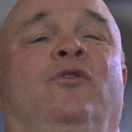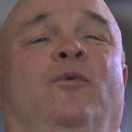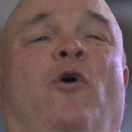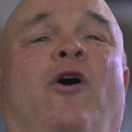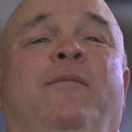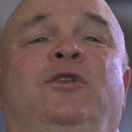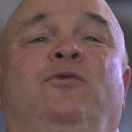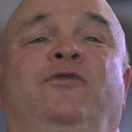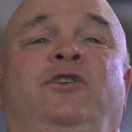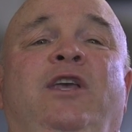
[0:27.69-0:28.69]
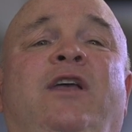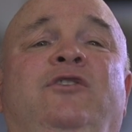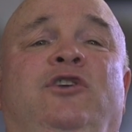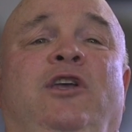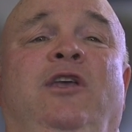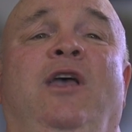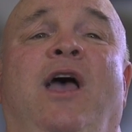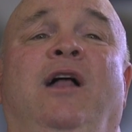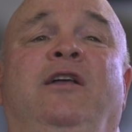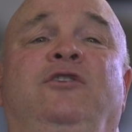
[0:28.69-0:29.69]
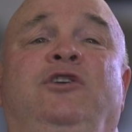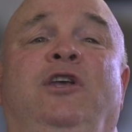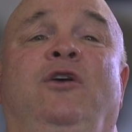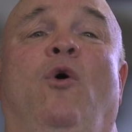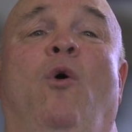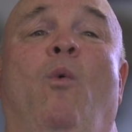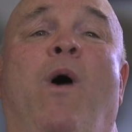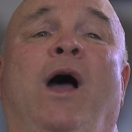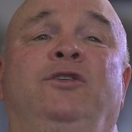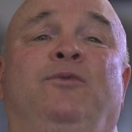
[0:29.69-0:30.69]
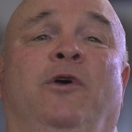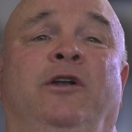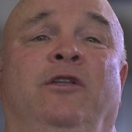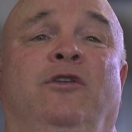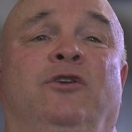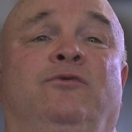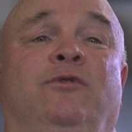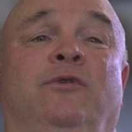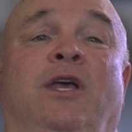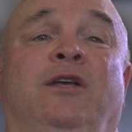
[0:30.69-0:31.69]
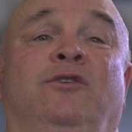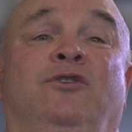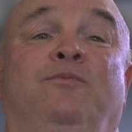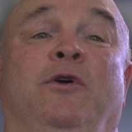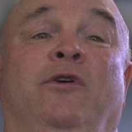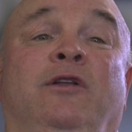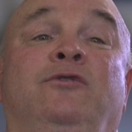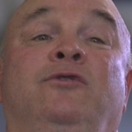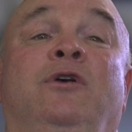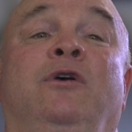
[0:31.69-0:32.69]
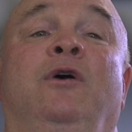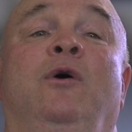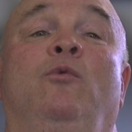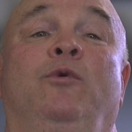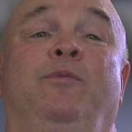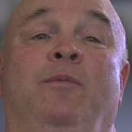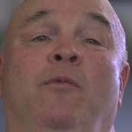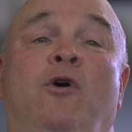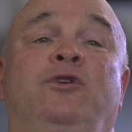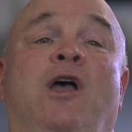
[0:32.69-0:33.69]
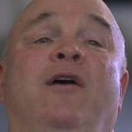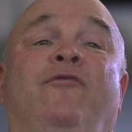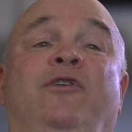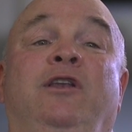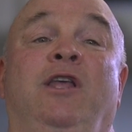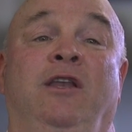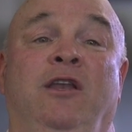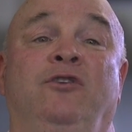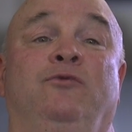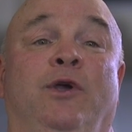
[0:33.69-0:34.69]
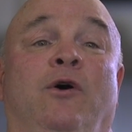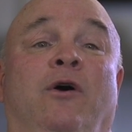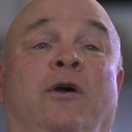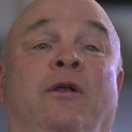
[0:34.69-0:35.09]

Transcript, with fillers: Departments with CNG, LNG, or widespread industrial gas experience would be most confident in this regard.